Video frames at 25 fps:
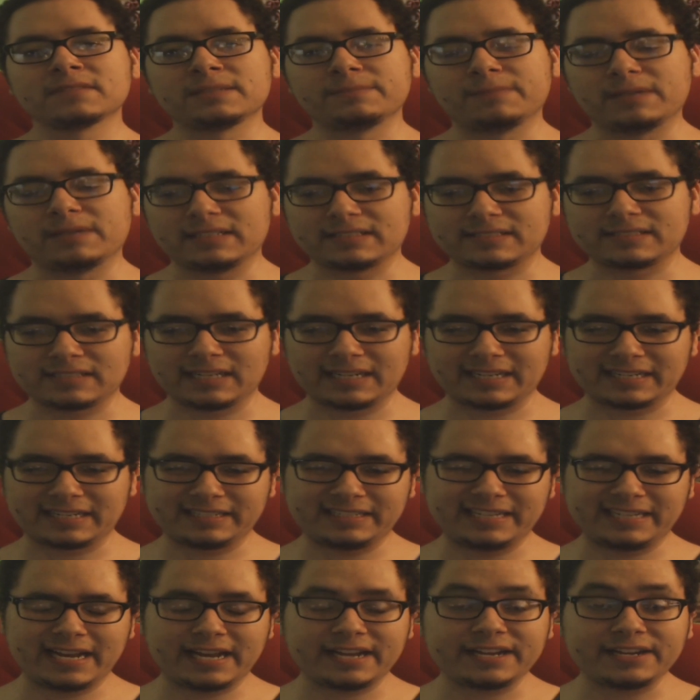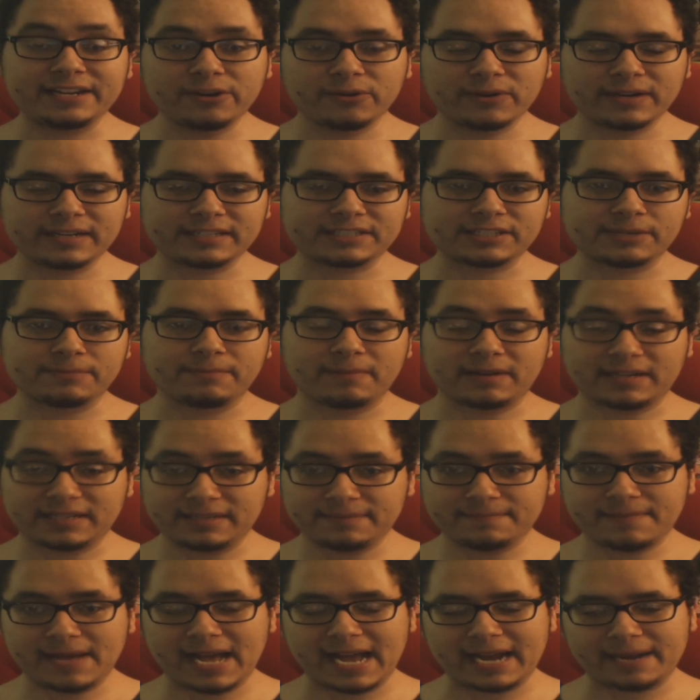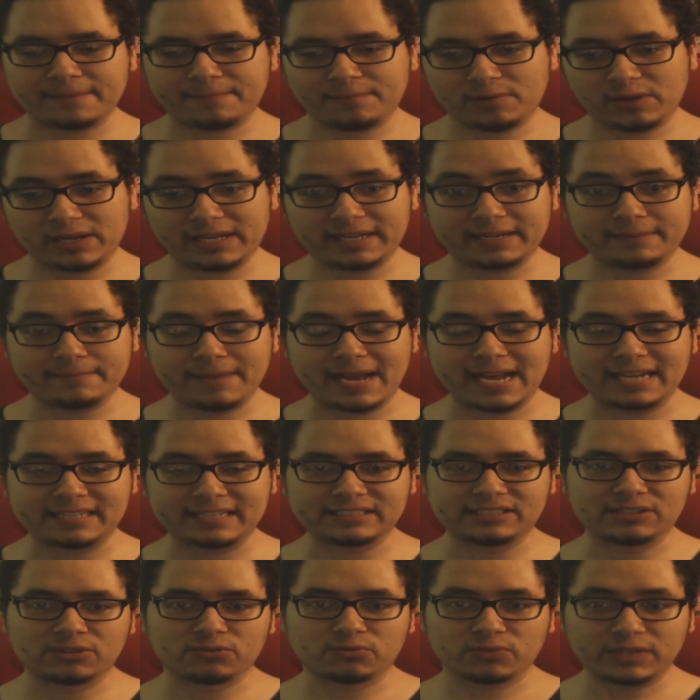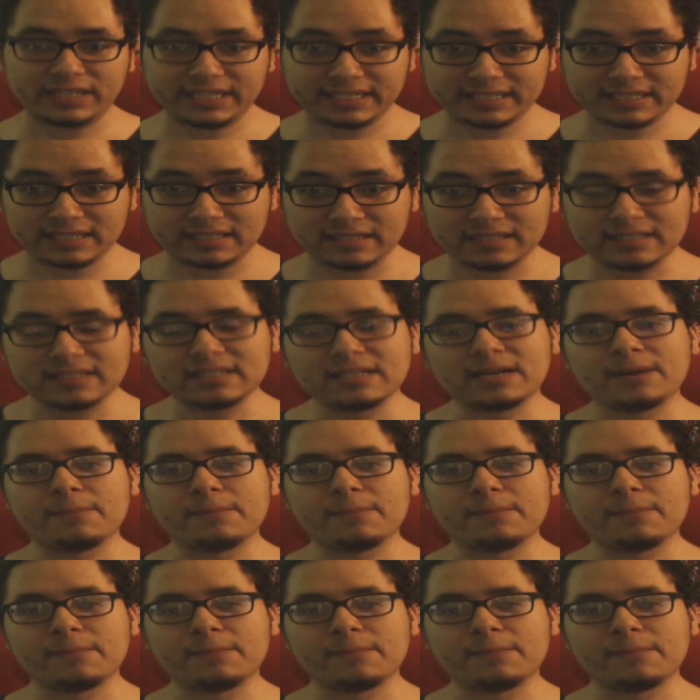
But it's like, yeah, you don't get your money back playing Magic Arena.